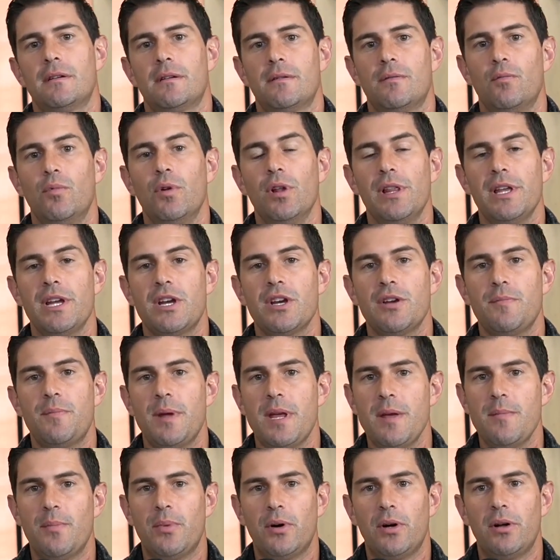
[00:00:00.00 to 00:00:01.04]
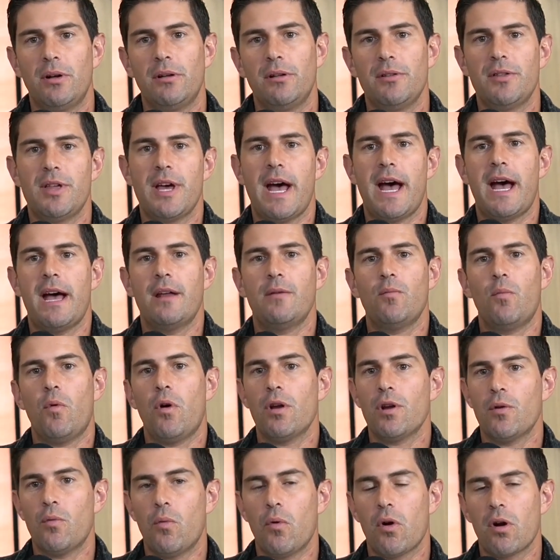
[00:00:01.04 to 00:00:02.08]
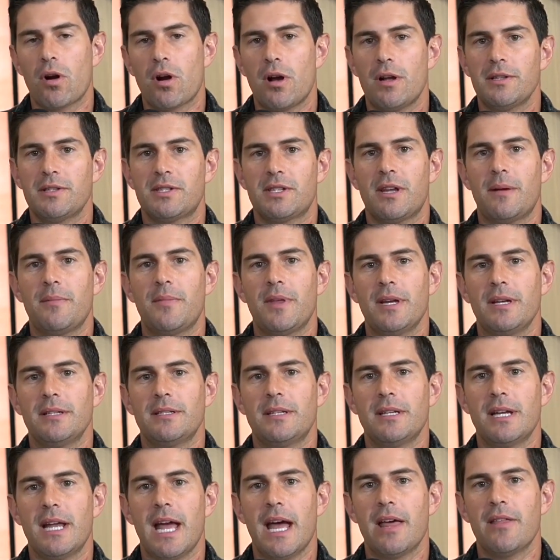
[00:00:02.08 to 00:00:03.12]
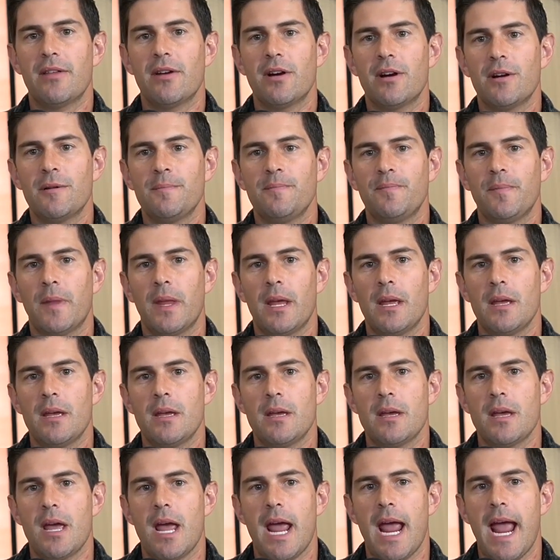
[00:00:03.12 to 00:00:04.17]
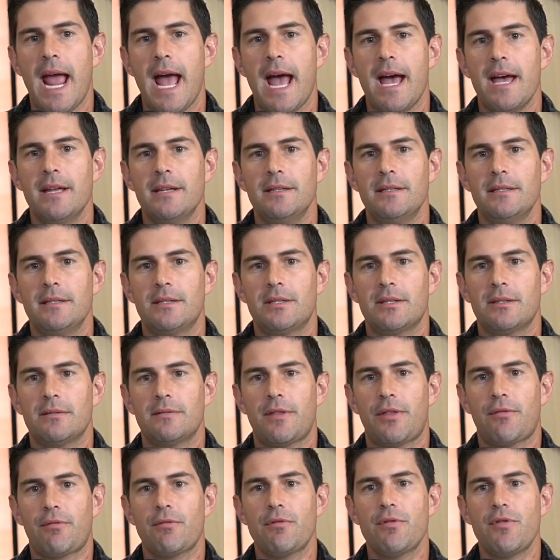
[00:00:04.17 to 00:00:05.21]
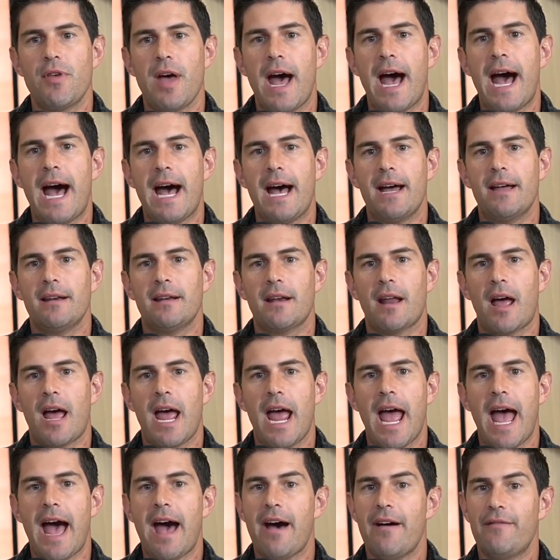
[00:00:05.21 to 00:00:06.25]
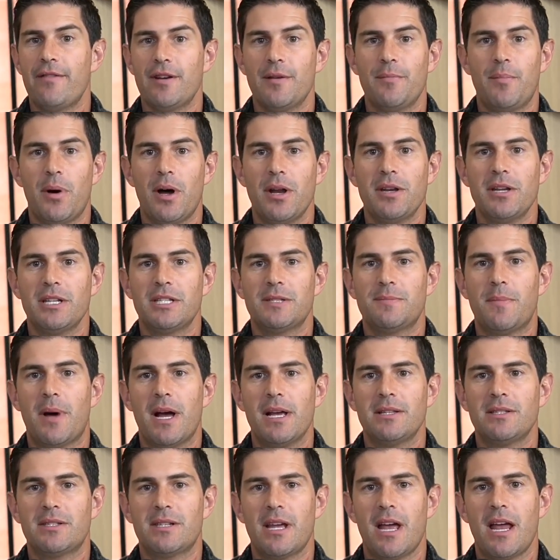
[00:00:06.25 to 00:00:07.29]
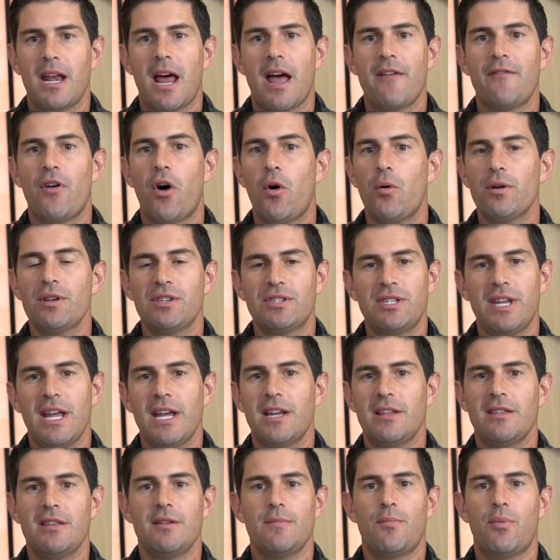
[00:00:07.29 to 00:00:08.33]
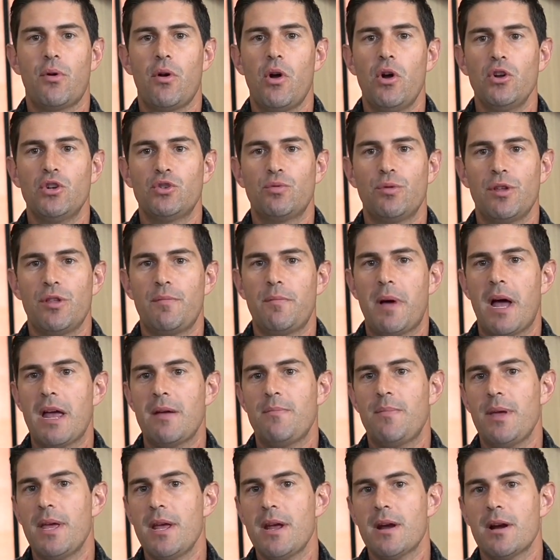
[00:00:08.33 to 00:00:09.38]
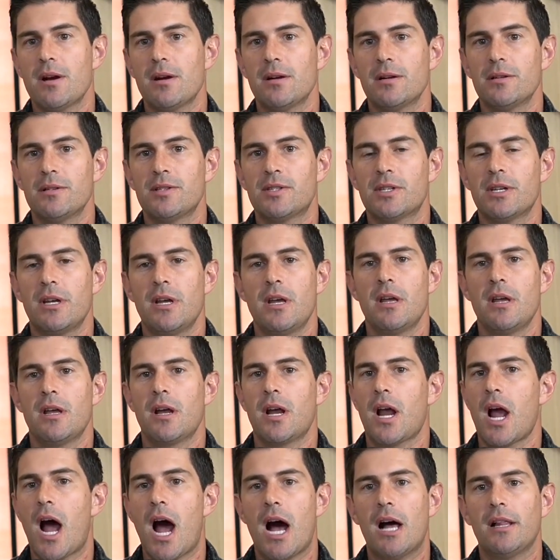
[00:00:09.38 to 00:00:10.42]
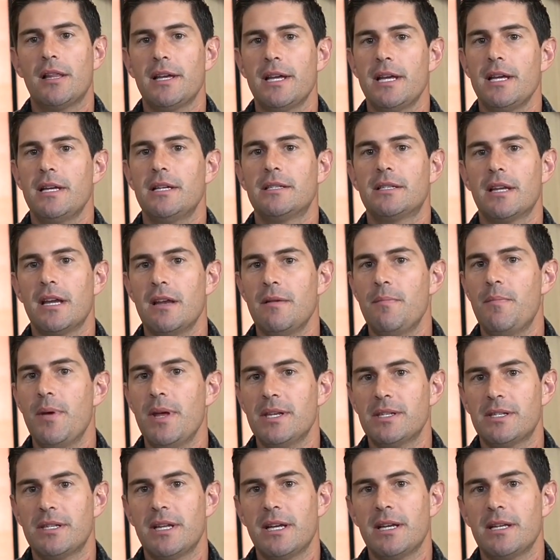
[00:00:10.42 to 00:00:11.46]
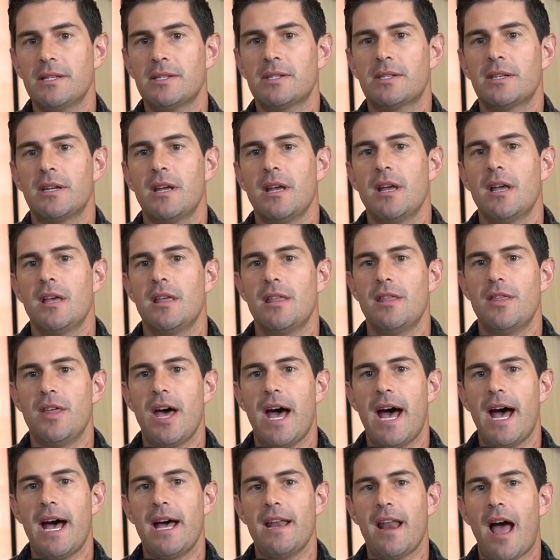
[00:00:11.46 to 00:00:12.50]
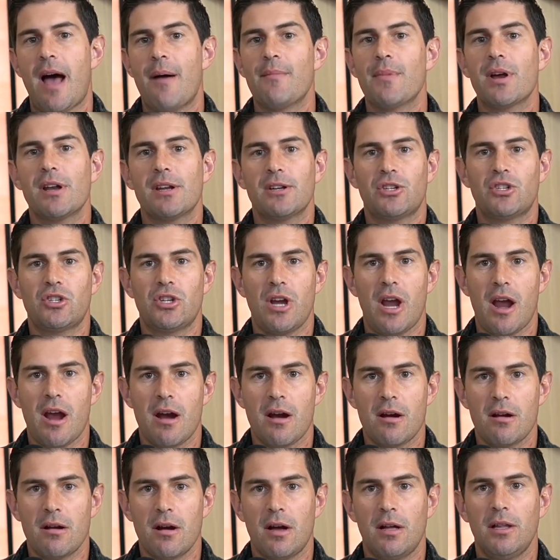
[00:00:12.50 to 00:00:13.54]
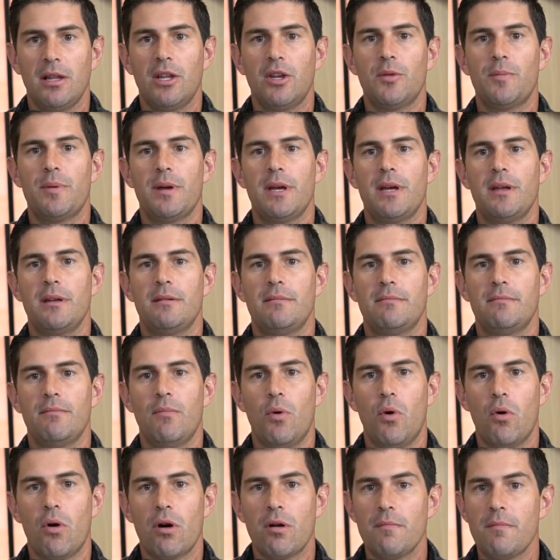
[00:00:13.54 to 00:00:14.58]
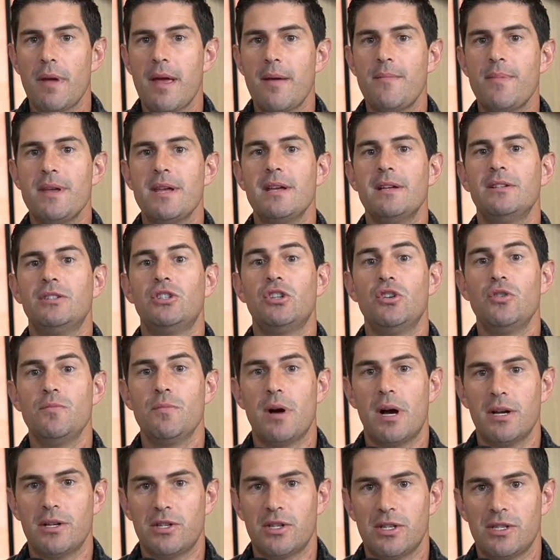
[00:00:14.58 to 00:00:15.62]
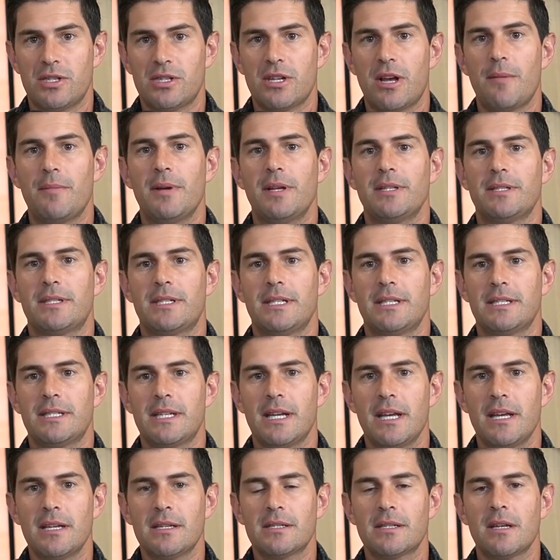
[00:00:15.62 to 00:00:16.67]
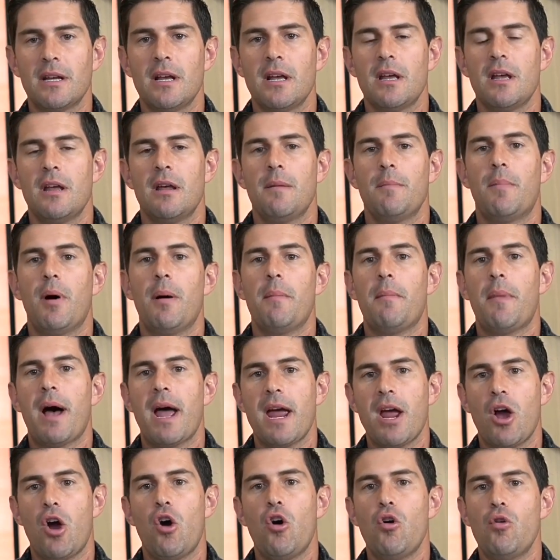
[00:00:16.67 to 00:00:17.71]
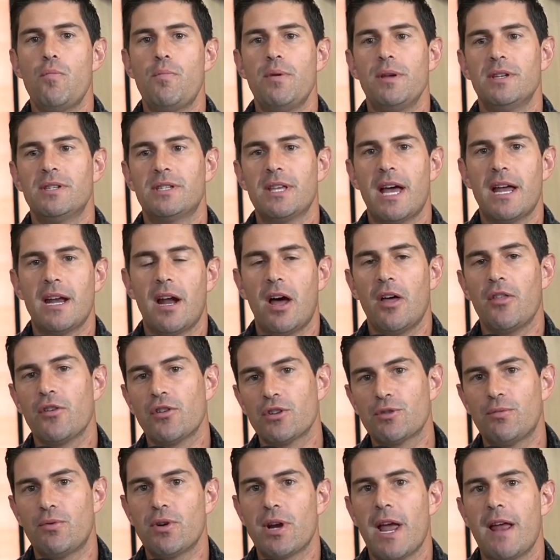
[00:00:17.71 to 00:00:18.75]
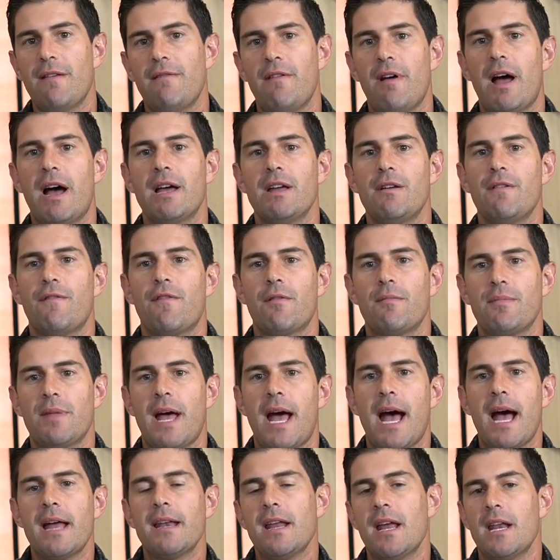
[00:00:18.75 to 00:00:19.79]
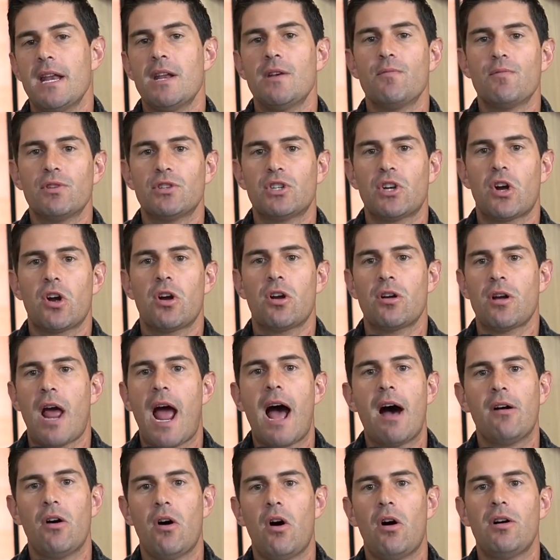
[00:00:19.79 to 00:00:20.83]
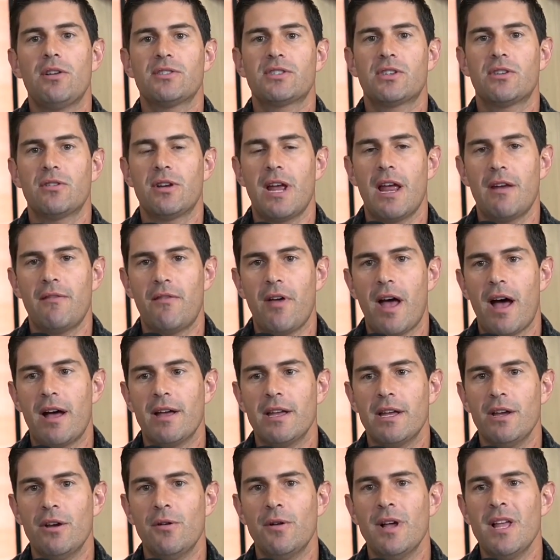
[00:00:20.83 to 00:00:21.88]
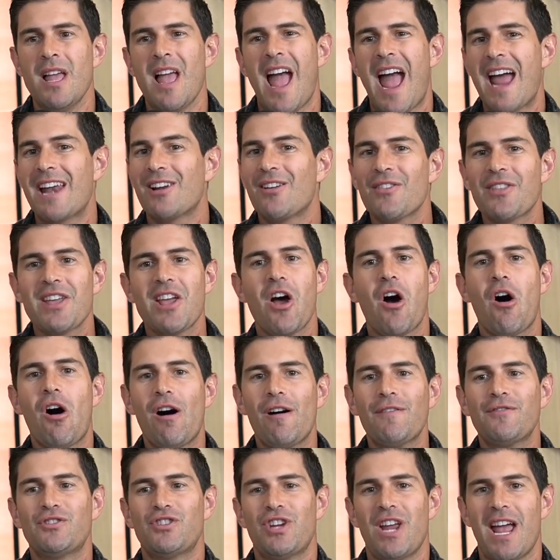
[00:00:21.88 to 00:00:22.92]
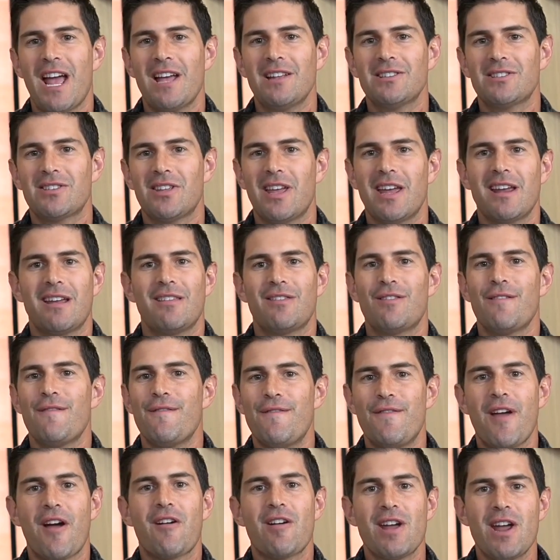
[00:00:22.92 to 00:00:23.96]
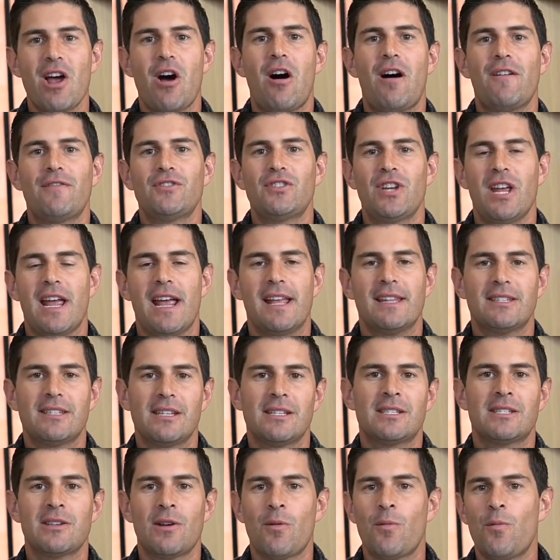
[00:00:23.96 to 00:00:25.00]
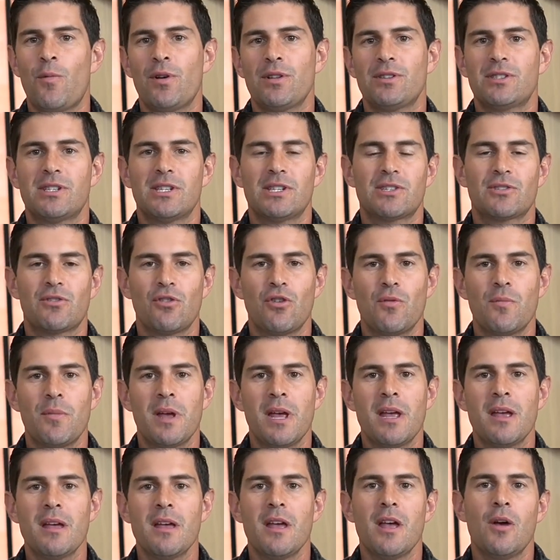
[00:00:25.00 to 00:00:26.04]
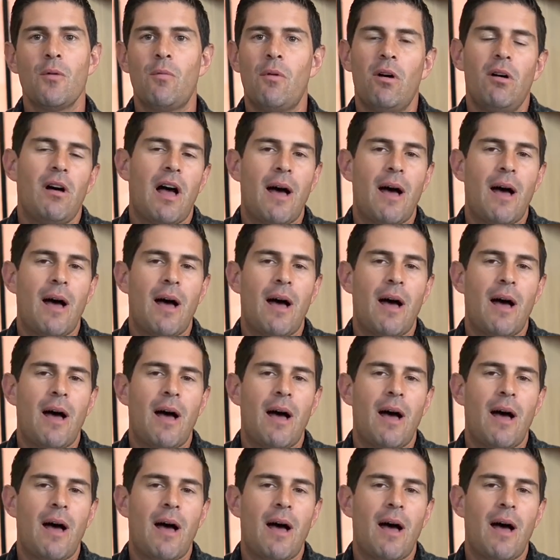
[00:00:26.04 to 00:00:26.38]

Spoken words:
really good people that want to work on something together. And through that, I have an abundance mindset. I've always taken the approach with my peers, colleagues in business, that I'm going to share a little bit more, maybe too much in some instances. But my hope is that others will get value from that. And in return, I'll also get value. And on the off chance, like the very off chance that someone wants to screw me, well,